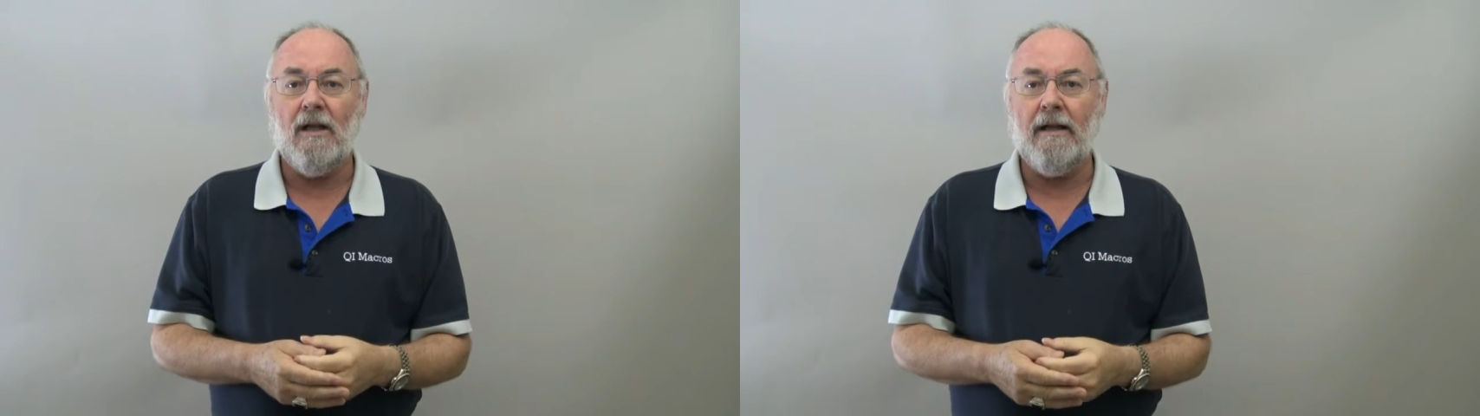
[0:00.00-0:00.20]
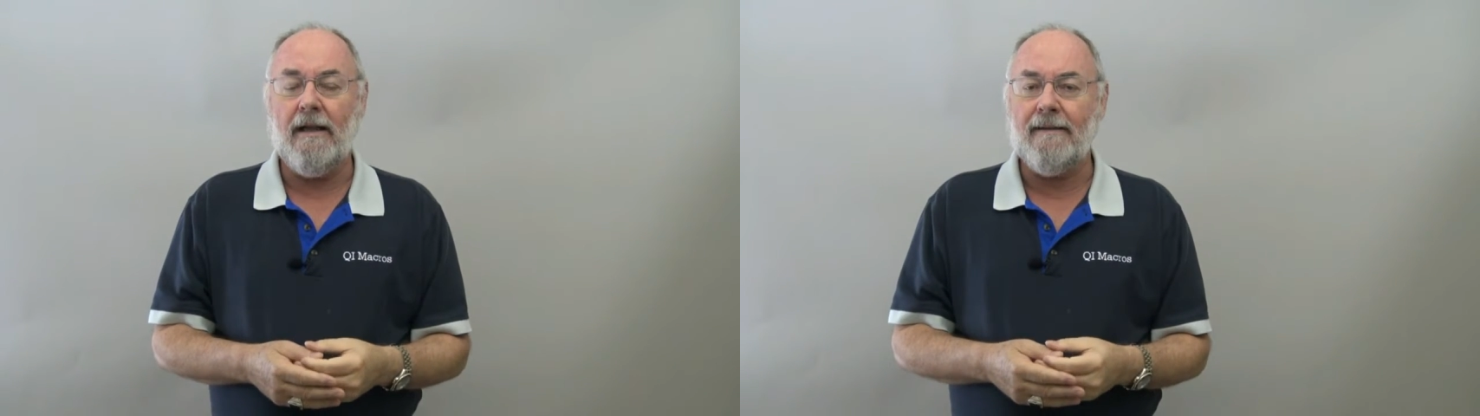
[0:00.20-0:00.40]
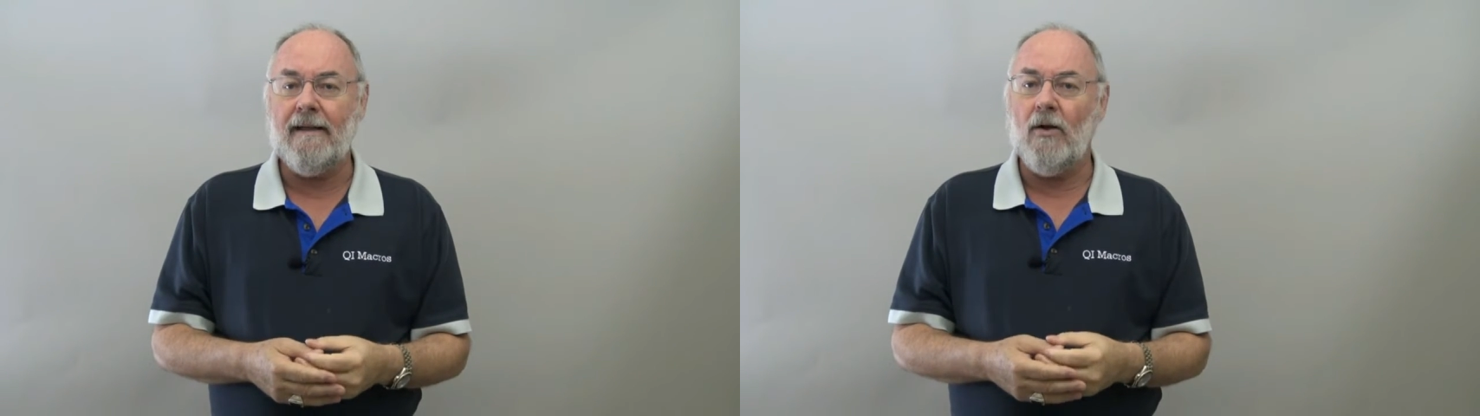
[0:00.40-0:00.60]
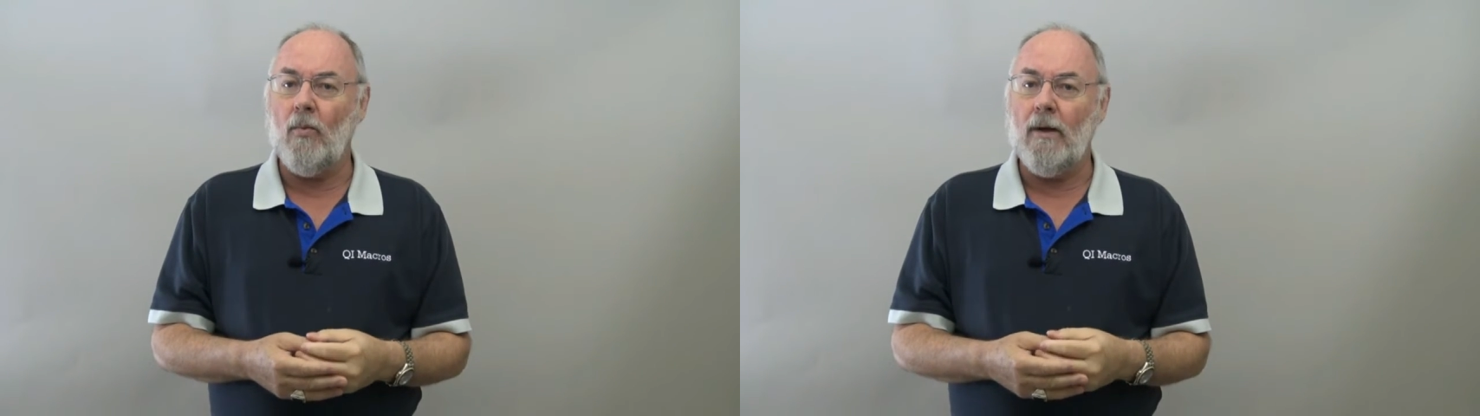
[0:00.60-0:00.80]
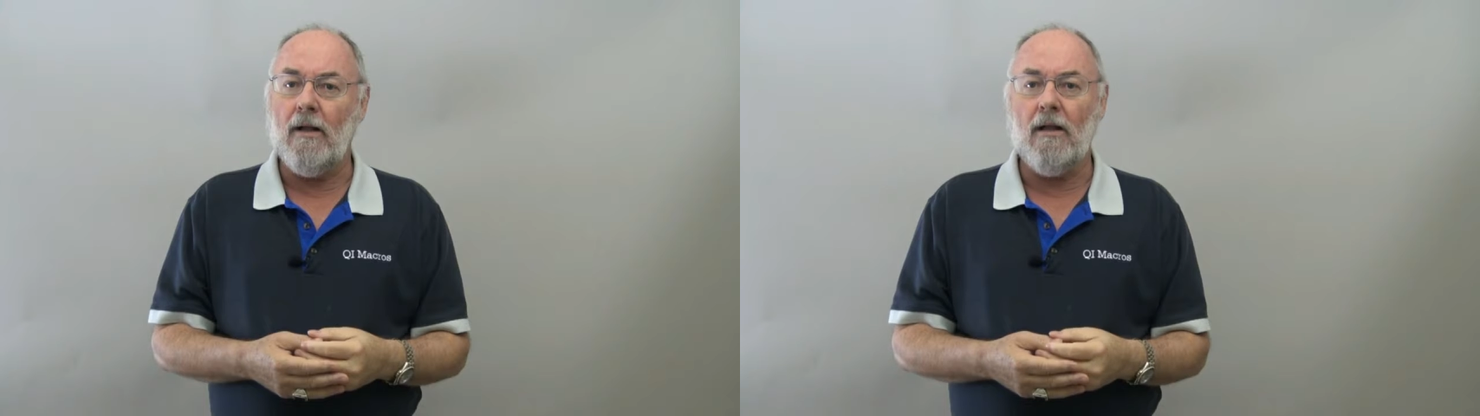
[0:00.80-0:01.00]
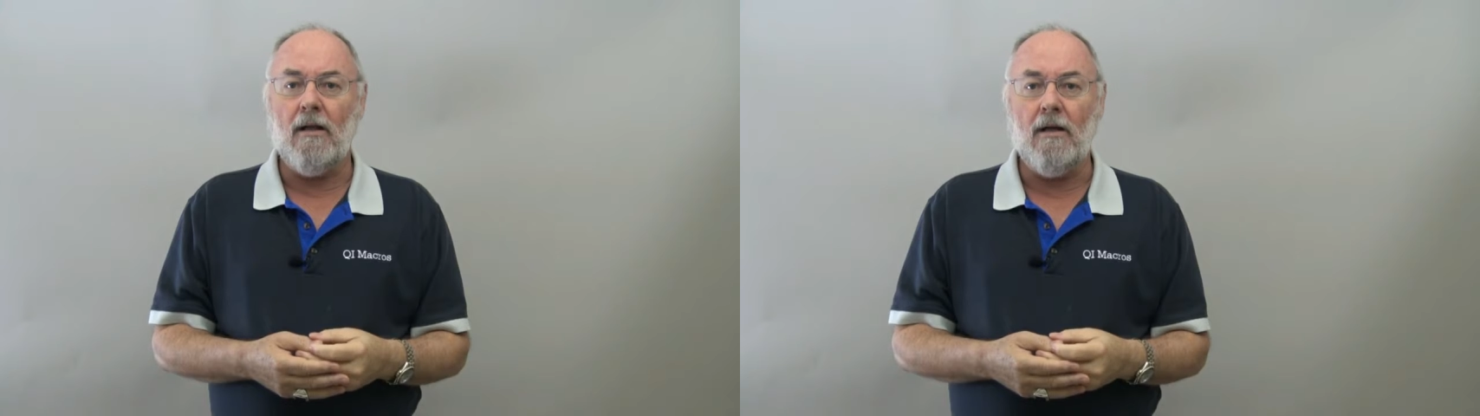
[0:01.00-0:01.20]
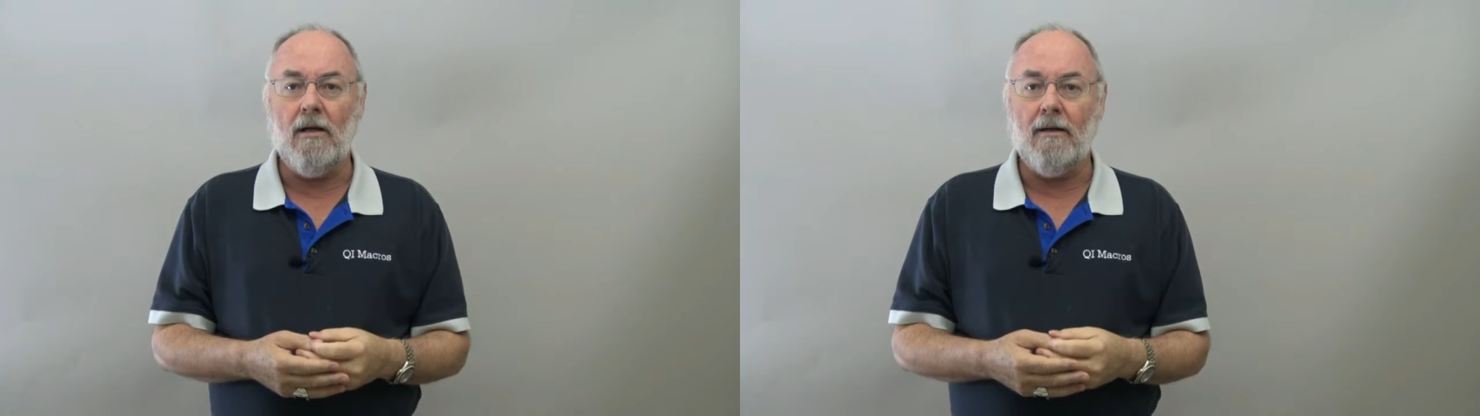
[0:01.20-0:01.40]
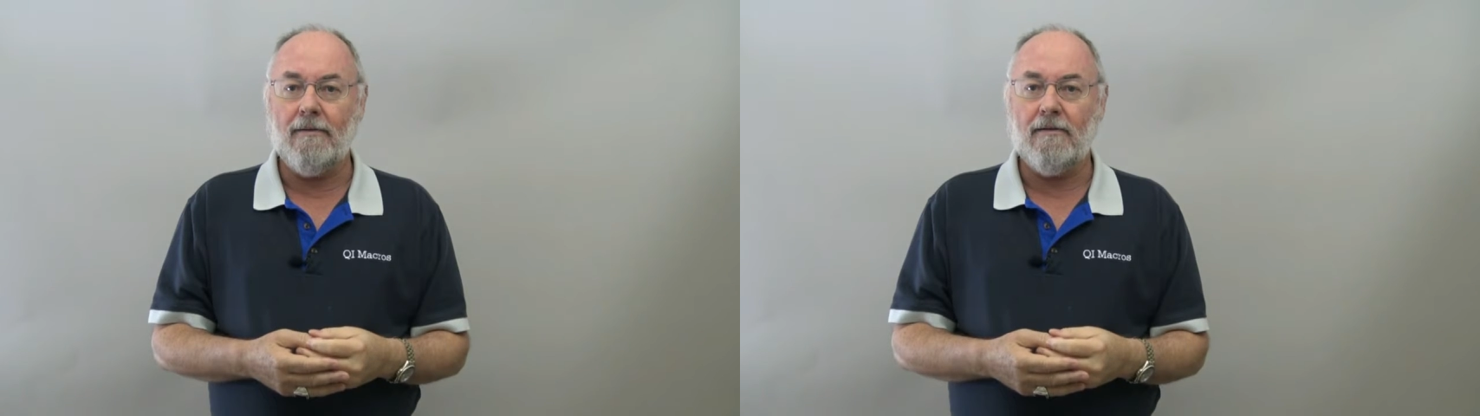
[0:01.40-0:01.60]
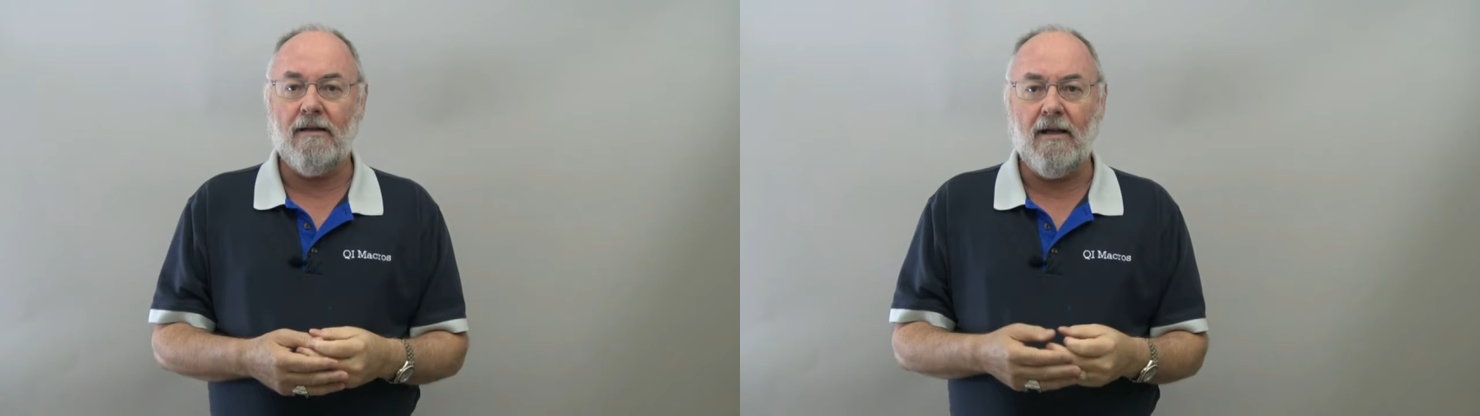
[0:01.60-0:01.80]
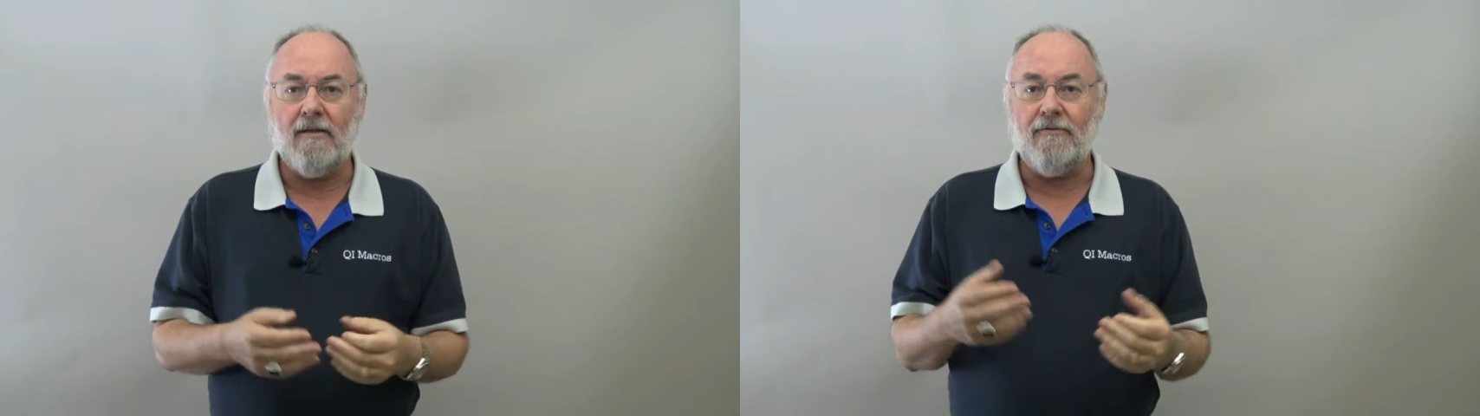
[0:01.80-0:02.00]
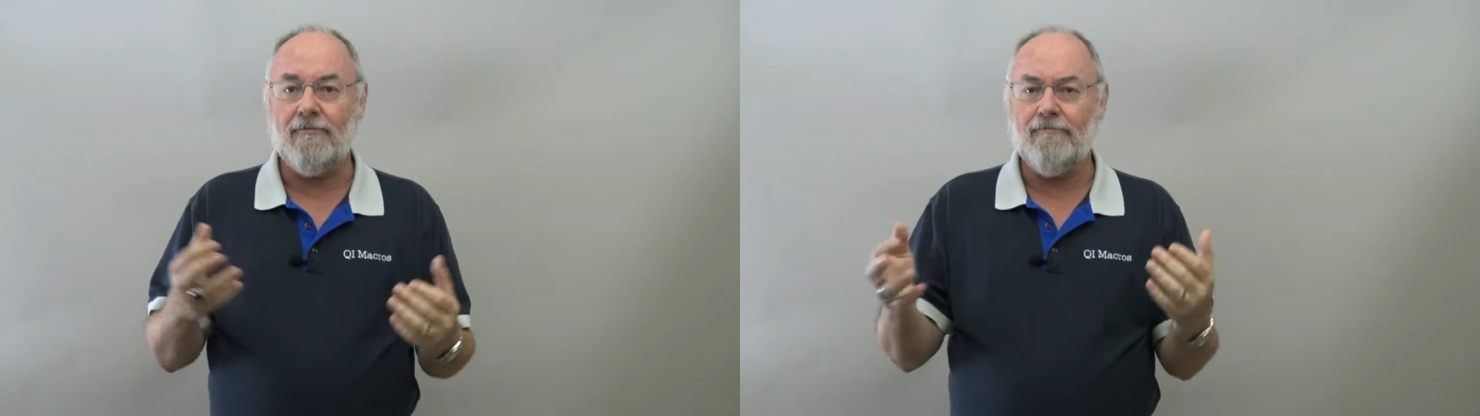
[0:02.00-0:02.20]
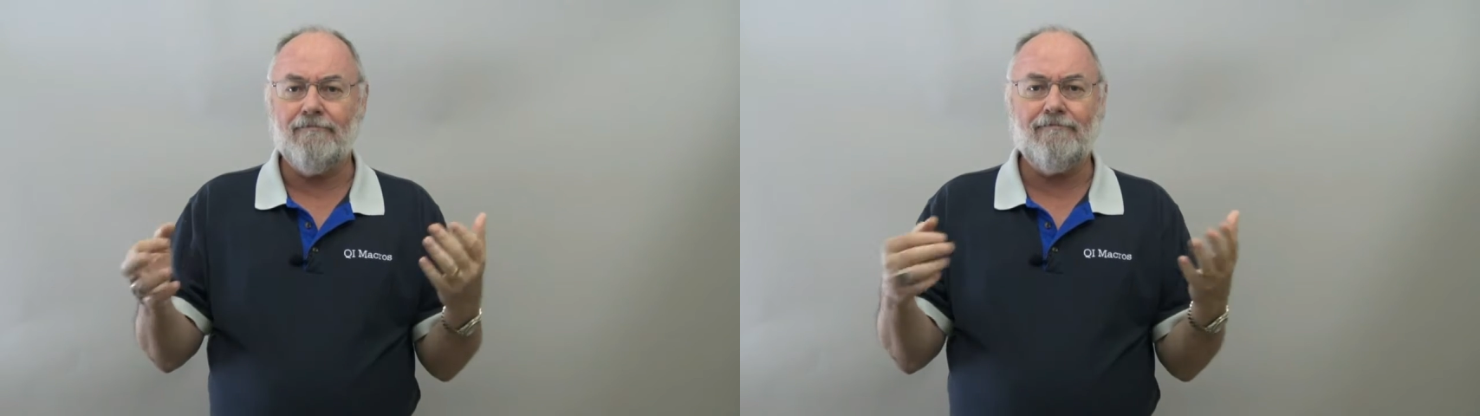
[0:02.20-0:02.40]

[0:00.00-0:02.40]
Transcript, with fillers: Uh, and they go, well, uh, kind of,